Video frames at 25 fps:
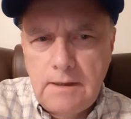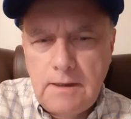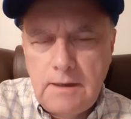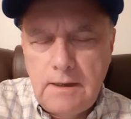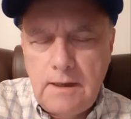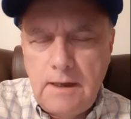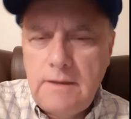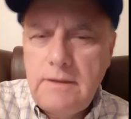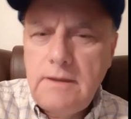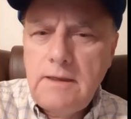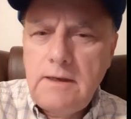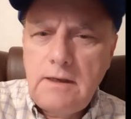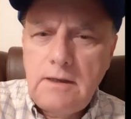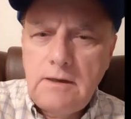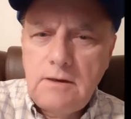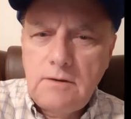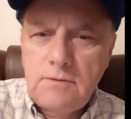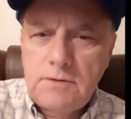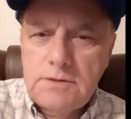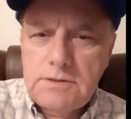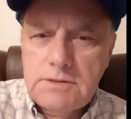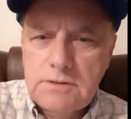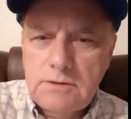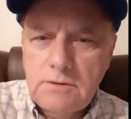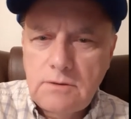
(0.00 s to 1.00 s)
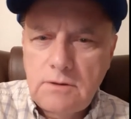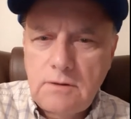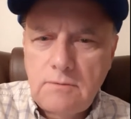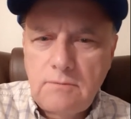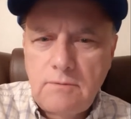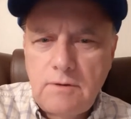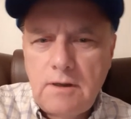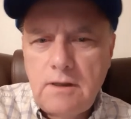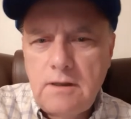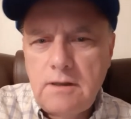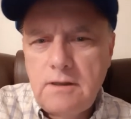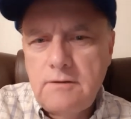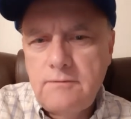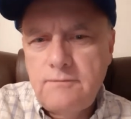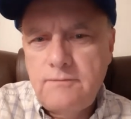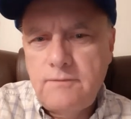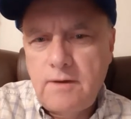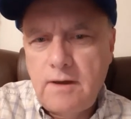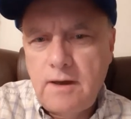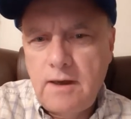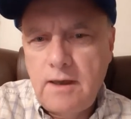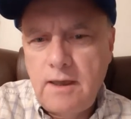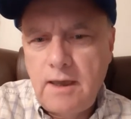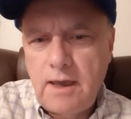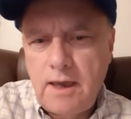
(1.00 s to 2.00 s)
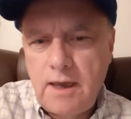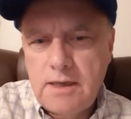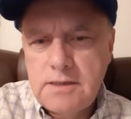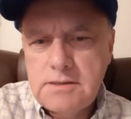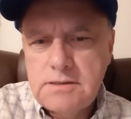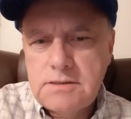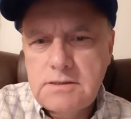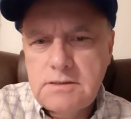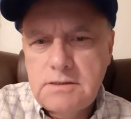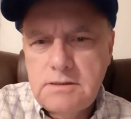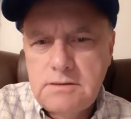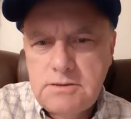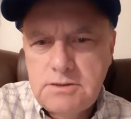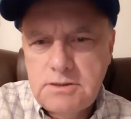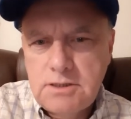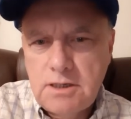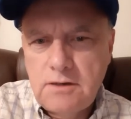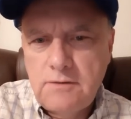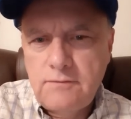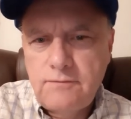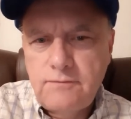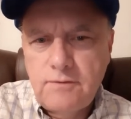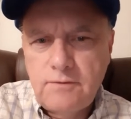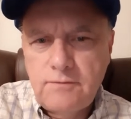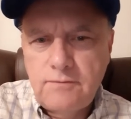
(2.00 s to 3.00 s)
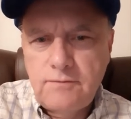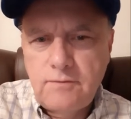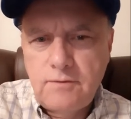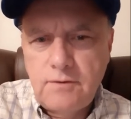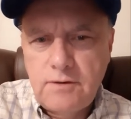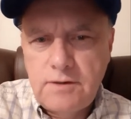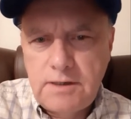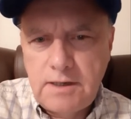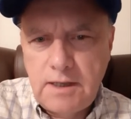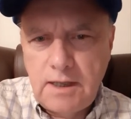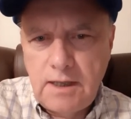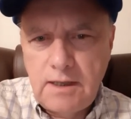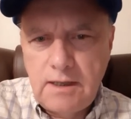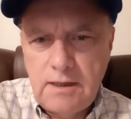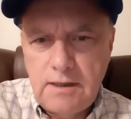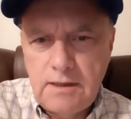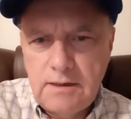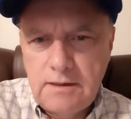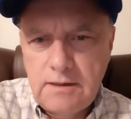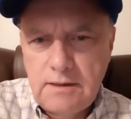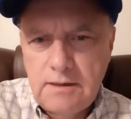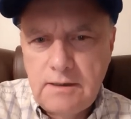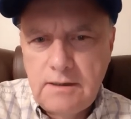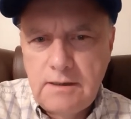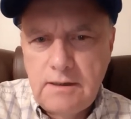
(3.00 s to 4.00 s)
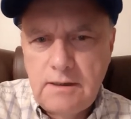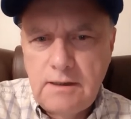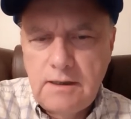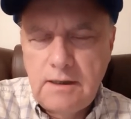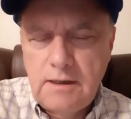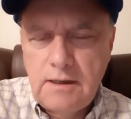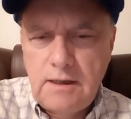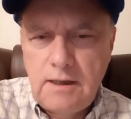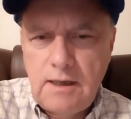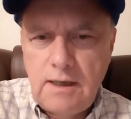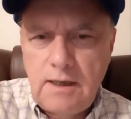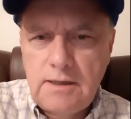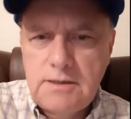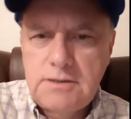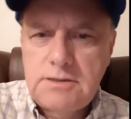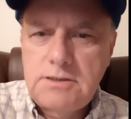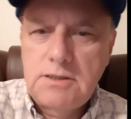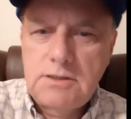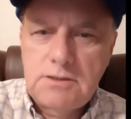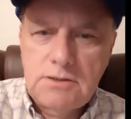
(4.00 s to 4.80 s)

And then I always thought, well, if I ask Jennifer for a date, and she